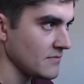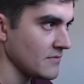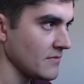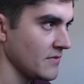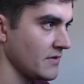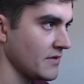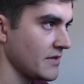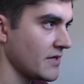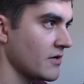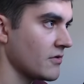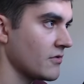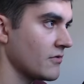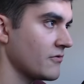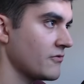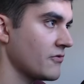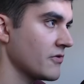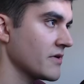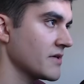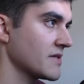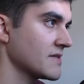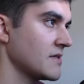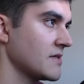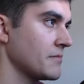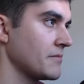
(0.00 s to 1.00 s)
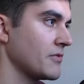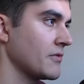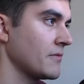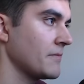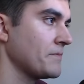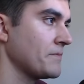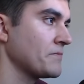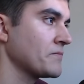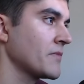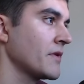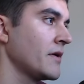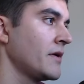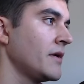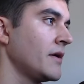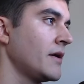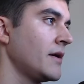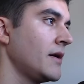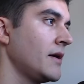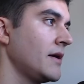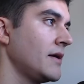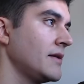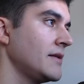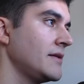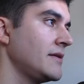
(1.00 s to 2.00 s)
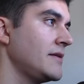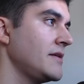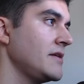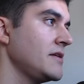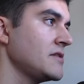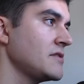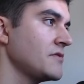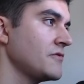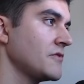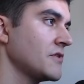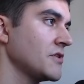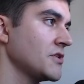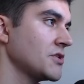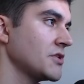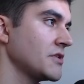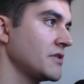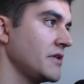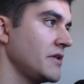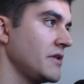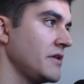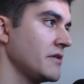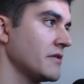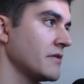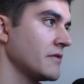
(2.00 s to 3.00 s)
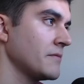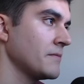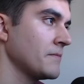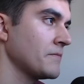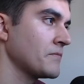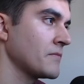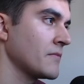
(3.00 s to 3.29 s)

Now, for example, this function here